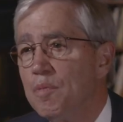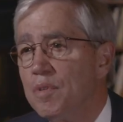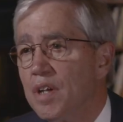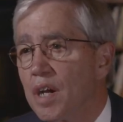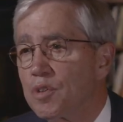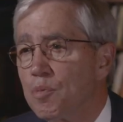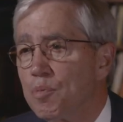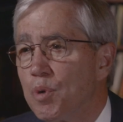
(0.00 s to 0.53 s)

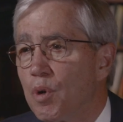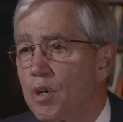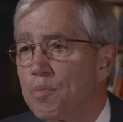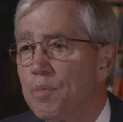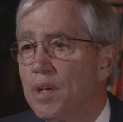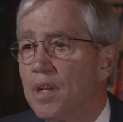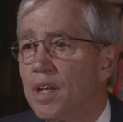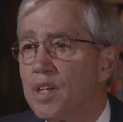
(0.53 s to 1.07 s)
Dr.
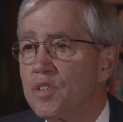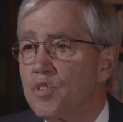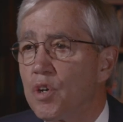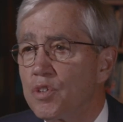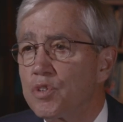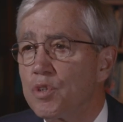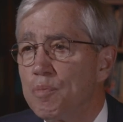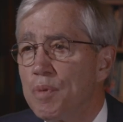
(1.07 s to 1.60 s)
Bjorkman has
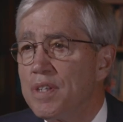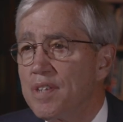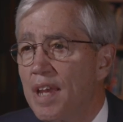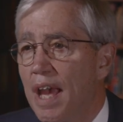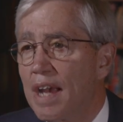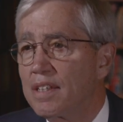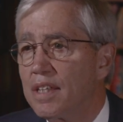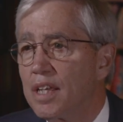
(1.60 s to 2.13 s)
also been
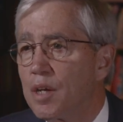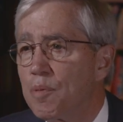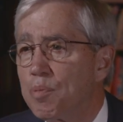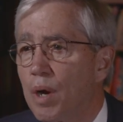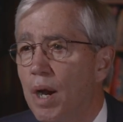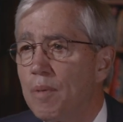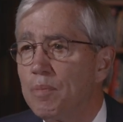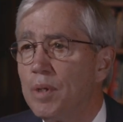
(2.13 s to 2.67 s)
tackling a
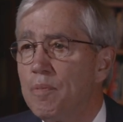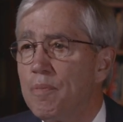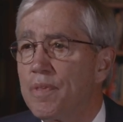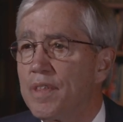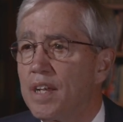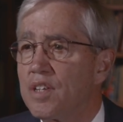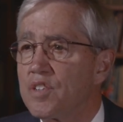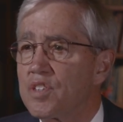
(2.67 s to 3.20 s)
problem
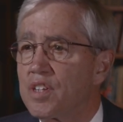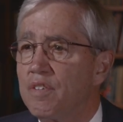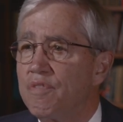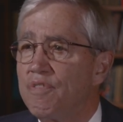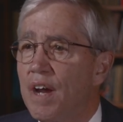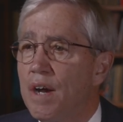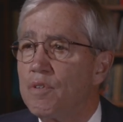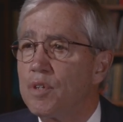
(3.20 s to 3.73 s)
that has
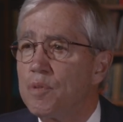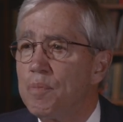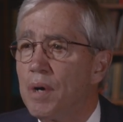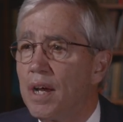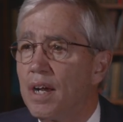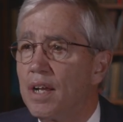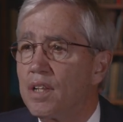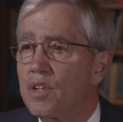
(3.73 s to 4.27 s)
confounded
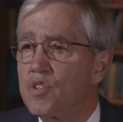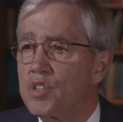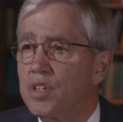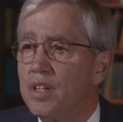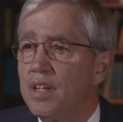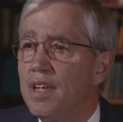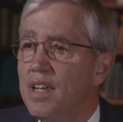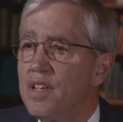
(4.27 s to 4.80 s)

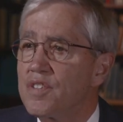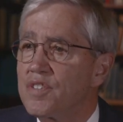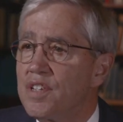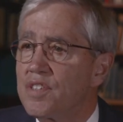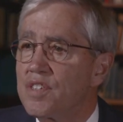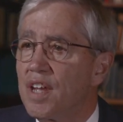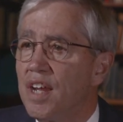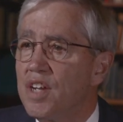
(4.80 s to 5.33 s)
biology
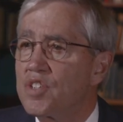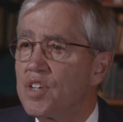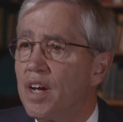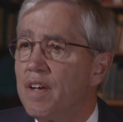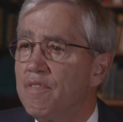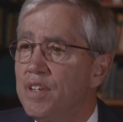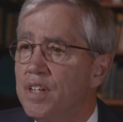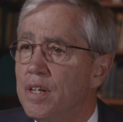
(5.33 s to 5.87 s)
since
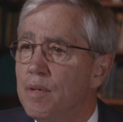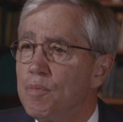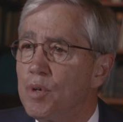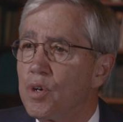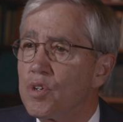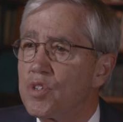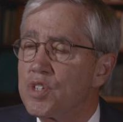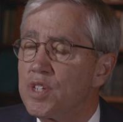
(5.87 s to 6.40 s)
HIV
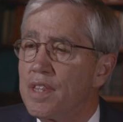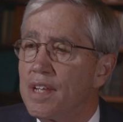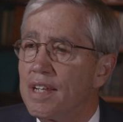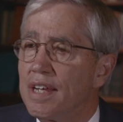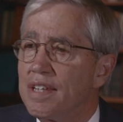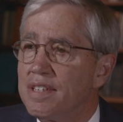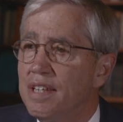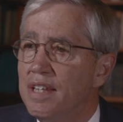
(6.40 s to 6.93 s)
emerged in the
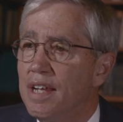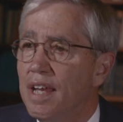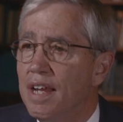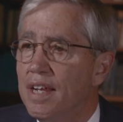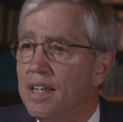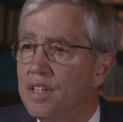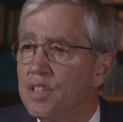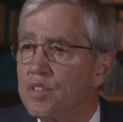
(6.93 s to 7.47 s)

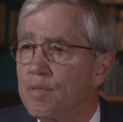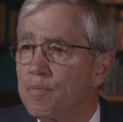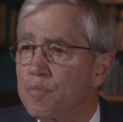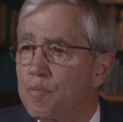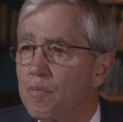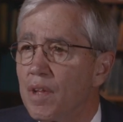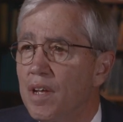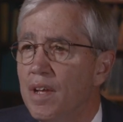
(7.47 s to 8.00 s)
1980s.
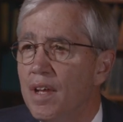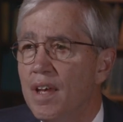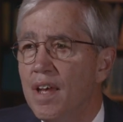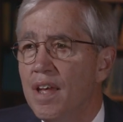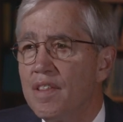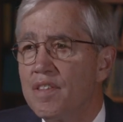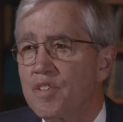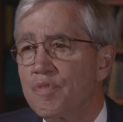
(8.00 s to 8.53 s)

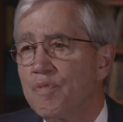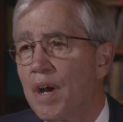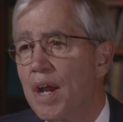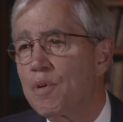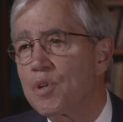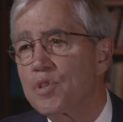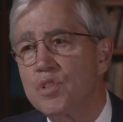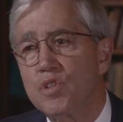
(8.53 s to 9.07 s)
This
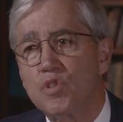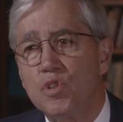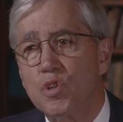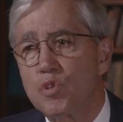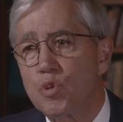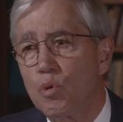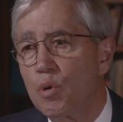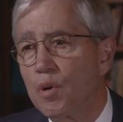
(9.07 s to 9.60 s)
virus is
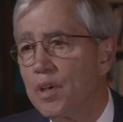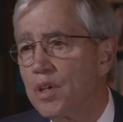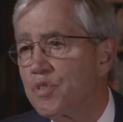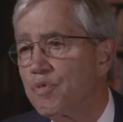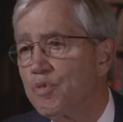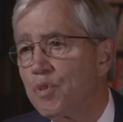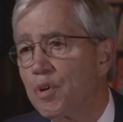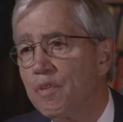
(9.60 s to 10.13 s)
notorious
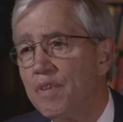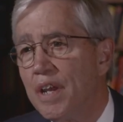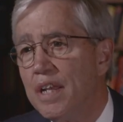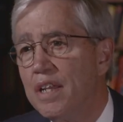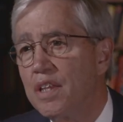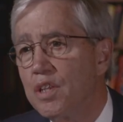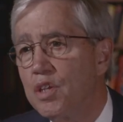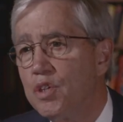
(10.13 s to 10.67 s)
for
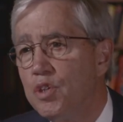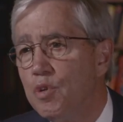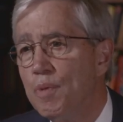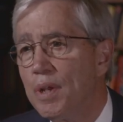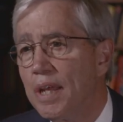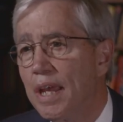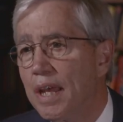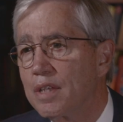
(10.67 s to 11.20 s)
evading the
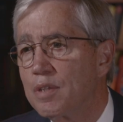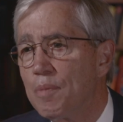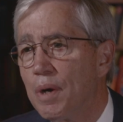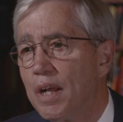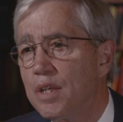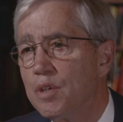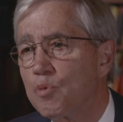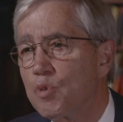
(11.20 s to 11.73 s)
human
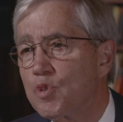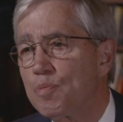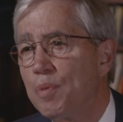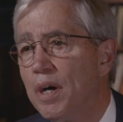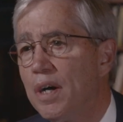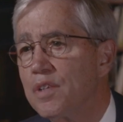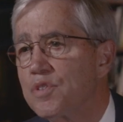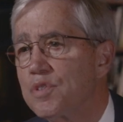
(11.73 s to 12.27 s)
antibody
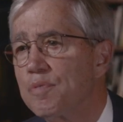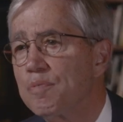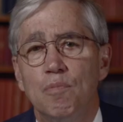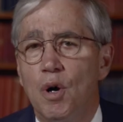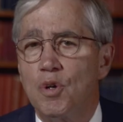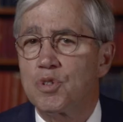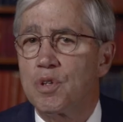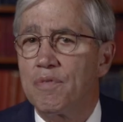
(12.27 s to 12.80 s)
response.
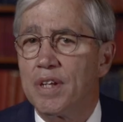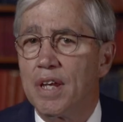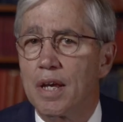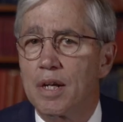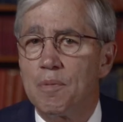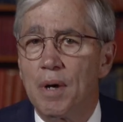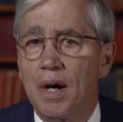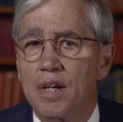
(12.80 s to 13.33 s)
Most of the
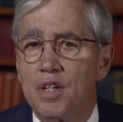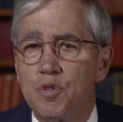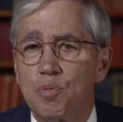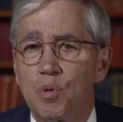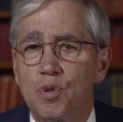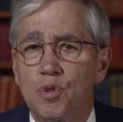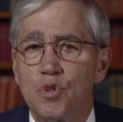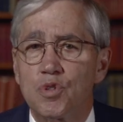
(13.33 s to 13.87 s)
antibodies
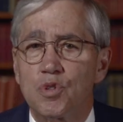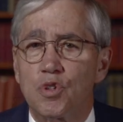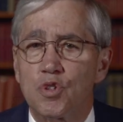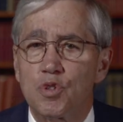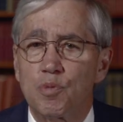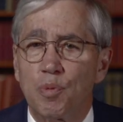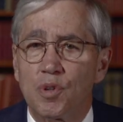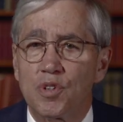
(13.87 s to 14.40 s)
produced are
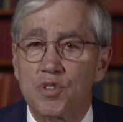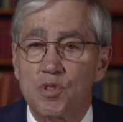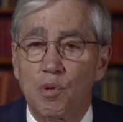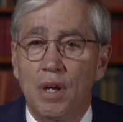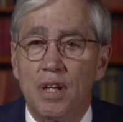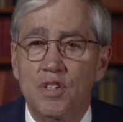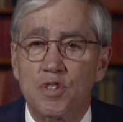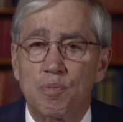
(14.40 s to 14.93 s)

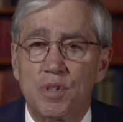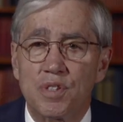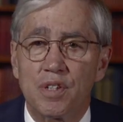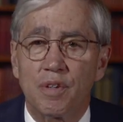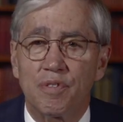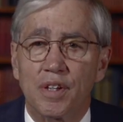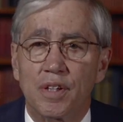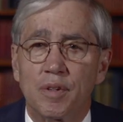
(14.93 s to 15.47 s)
strain
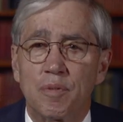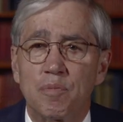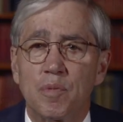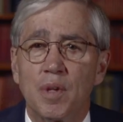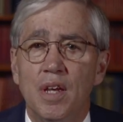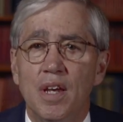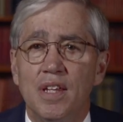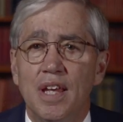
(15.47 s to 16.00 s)
specific,
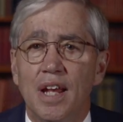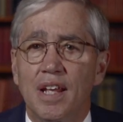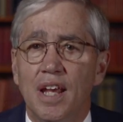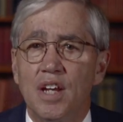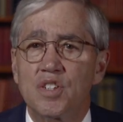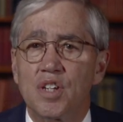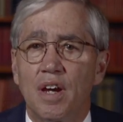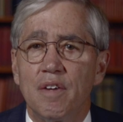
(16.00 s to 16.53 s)
yet
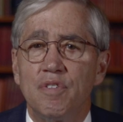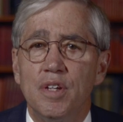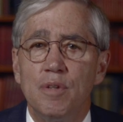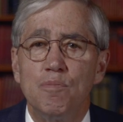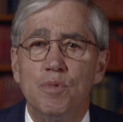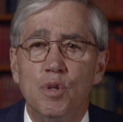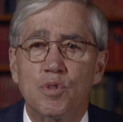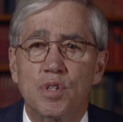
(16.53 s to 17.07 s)
HIV
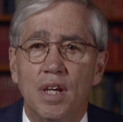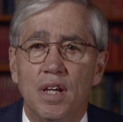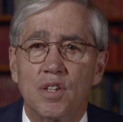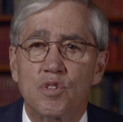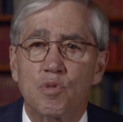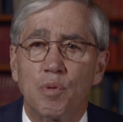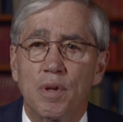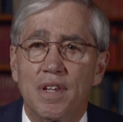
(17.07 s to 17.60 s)

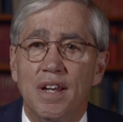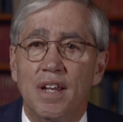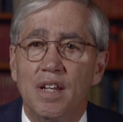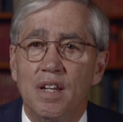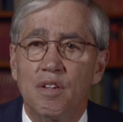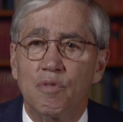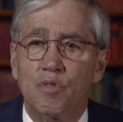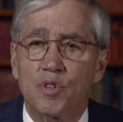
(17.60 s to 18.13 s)
mutates within
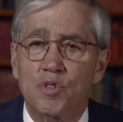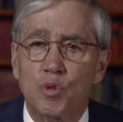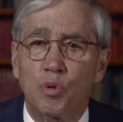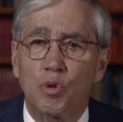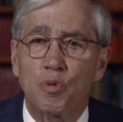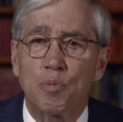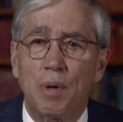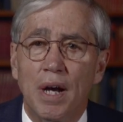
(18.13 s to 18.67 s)
an
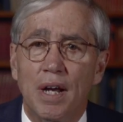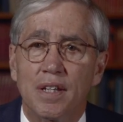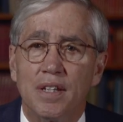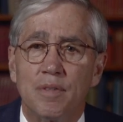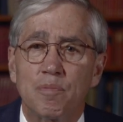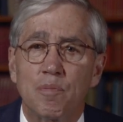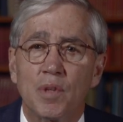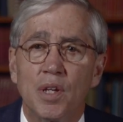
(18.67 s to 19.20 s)
individual's
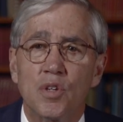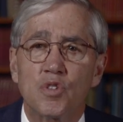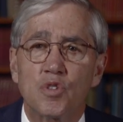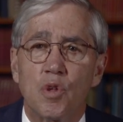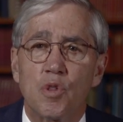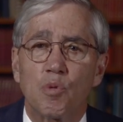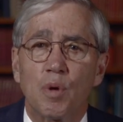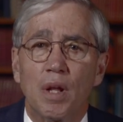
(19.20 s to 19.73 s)
body,
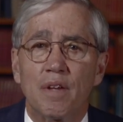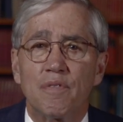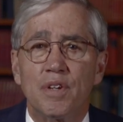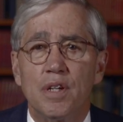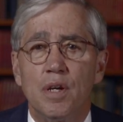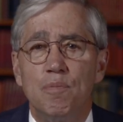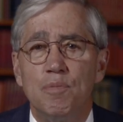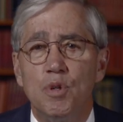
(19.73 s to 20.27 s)
so the
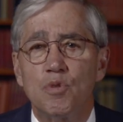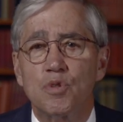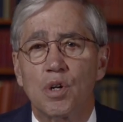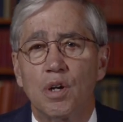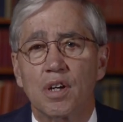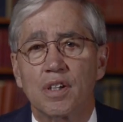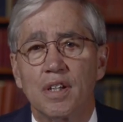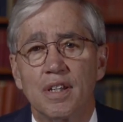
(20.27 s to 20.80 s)
relevant immune
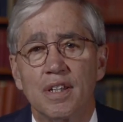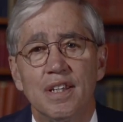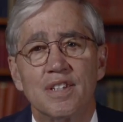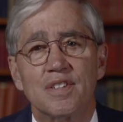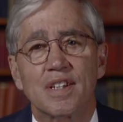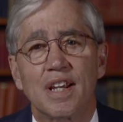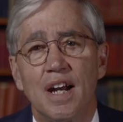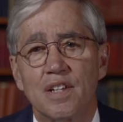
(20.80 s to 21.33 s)
target
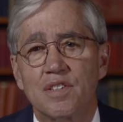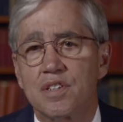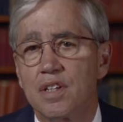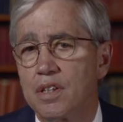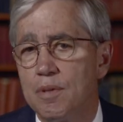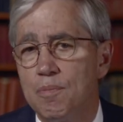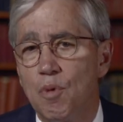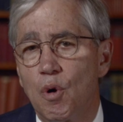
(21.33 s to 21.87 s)
is
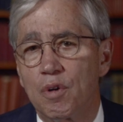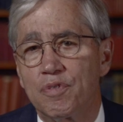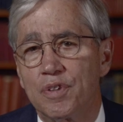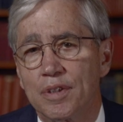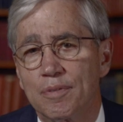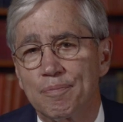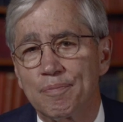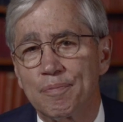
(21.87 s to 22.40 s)
constantly
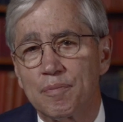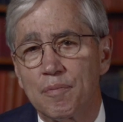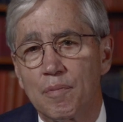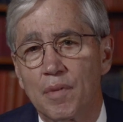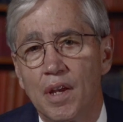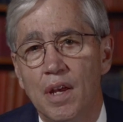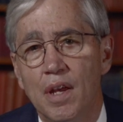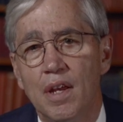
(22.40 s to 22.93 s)
morphing.
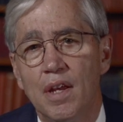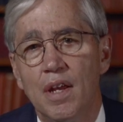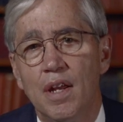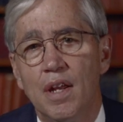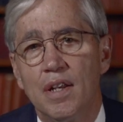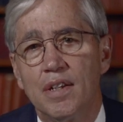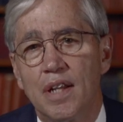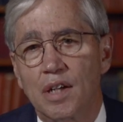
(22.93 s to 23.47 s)

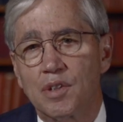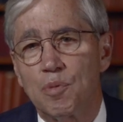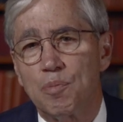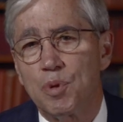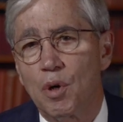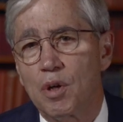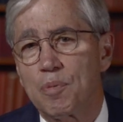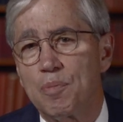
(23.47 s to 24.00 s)
Dr.
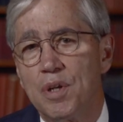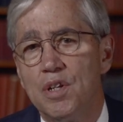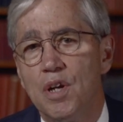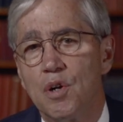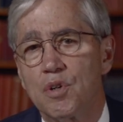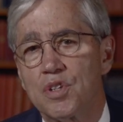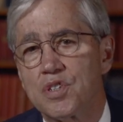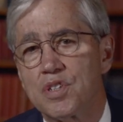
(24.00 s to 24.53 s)
Bjorkman
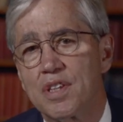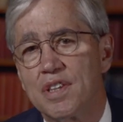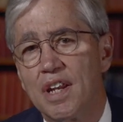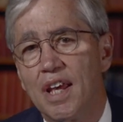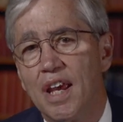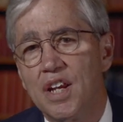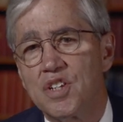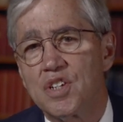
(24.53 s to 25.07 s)
noticed
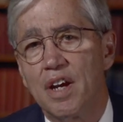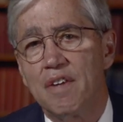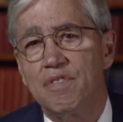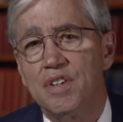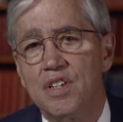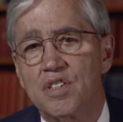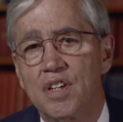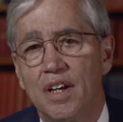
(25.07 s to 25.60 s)
that
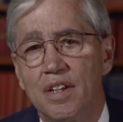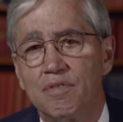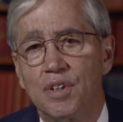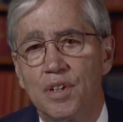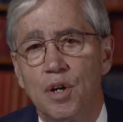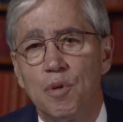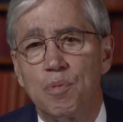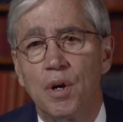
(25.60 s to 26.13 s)
HIV's
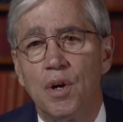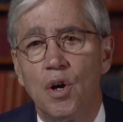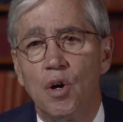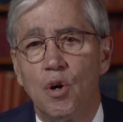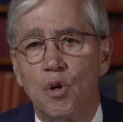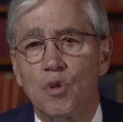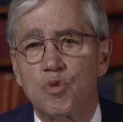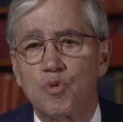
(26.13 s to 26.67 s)
envelope
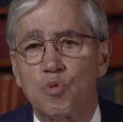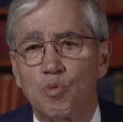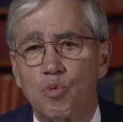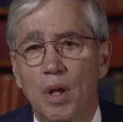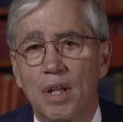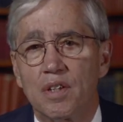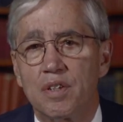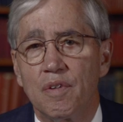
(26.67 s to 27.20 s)
holds
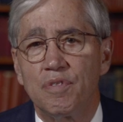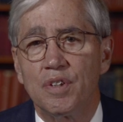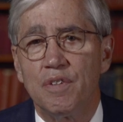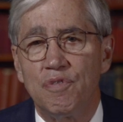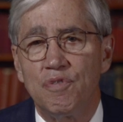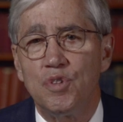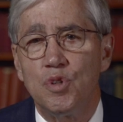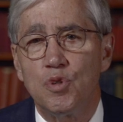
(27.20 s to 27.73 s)
relatively
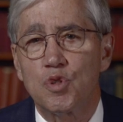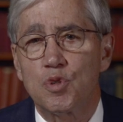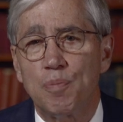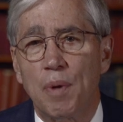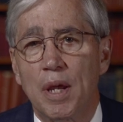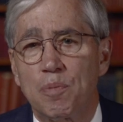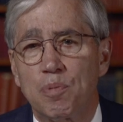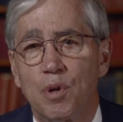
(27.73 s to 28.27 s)
few
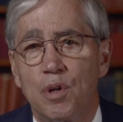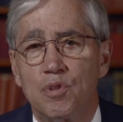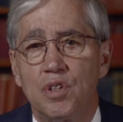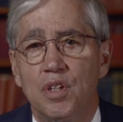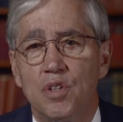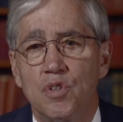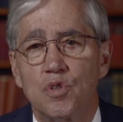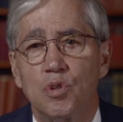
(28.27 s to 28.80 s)
spike
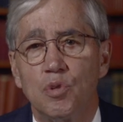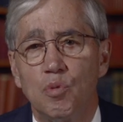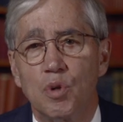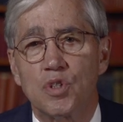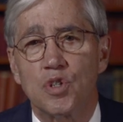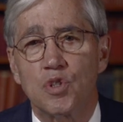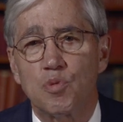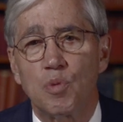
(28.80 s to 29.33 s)
proteins,
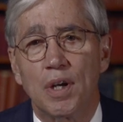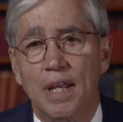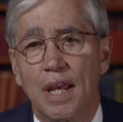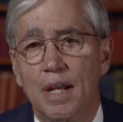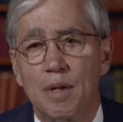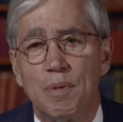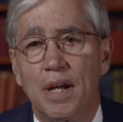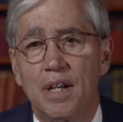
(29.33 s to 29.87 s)
which is what
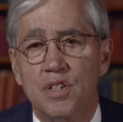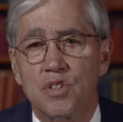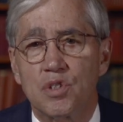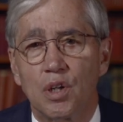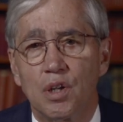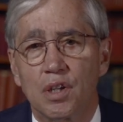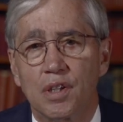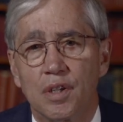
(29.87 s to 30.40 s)
antibodies
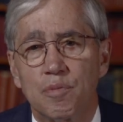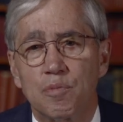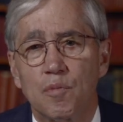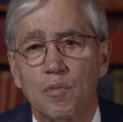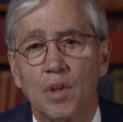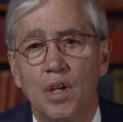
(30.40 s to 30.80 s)
target.